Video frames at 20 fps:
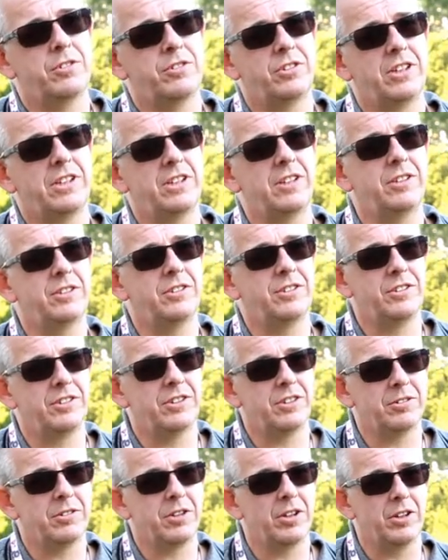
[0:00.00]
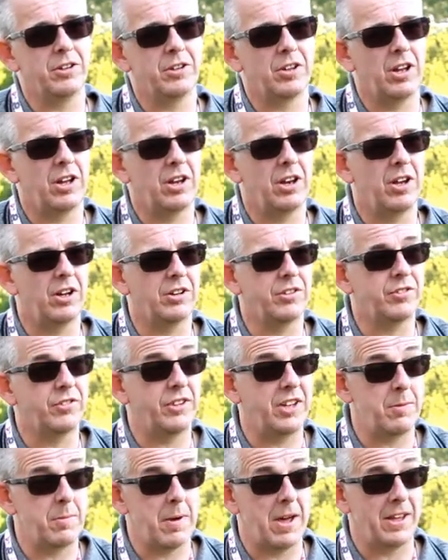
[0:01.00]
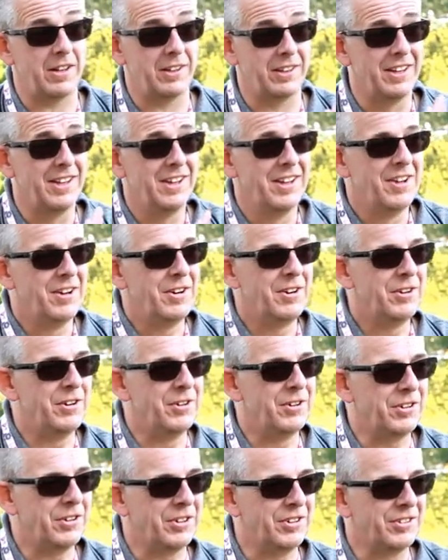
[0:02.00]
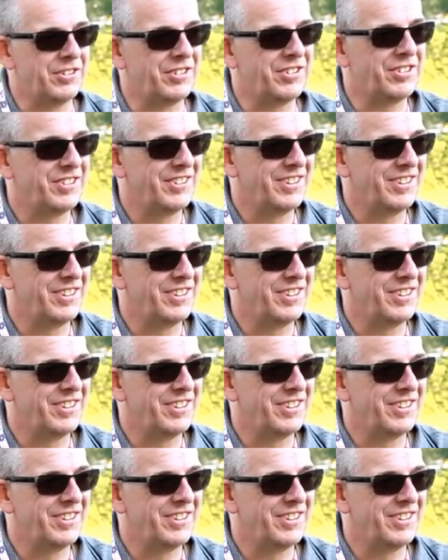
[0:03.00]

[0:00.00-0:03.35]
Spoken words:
She's got a large female audience.